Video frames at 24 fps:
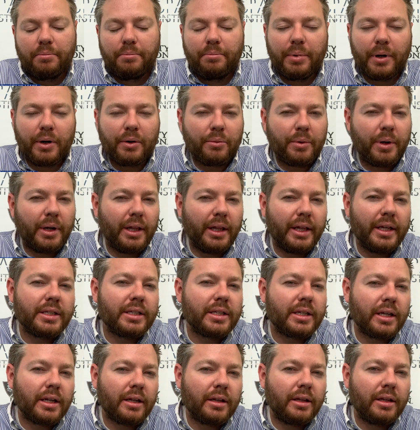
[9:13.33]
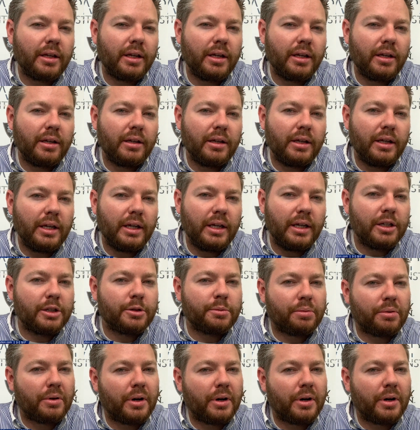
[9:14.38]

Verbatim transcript: but realistically, each